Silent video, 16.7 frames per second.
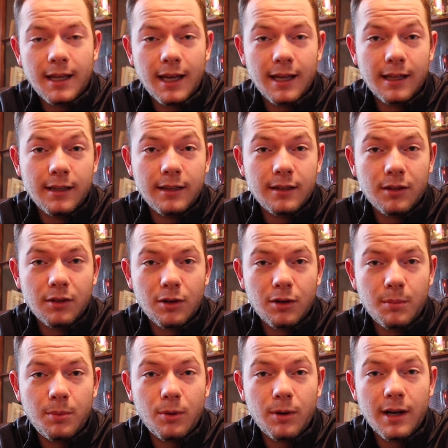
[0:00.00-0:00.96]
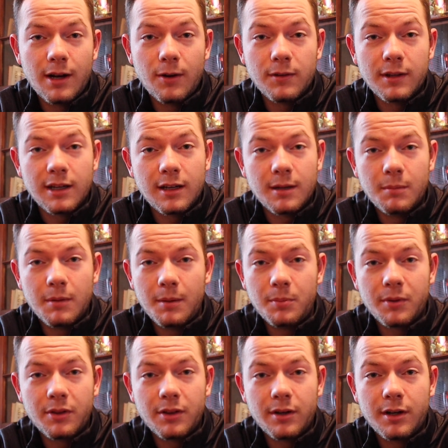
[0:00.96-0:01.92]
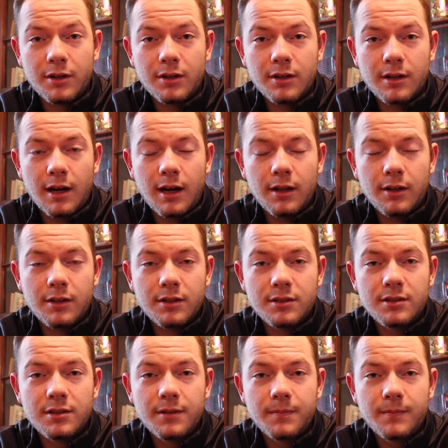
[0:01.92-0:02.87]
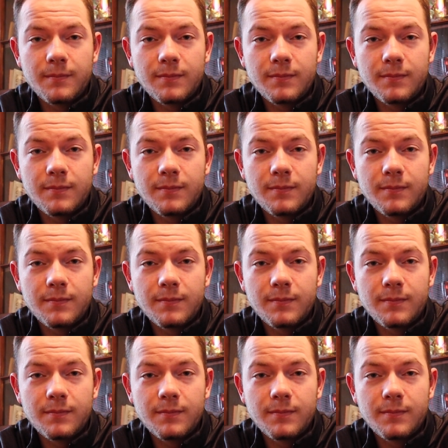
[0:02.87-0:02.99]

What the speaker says: And the little boy had only come up with $100.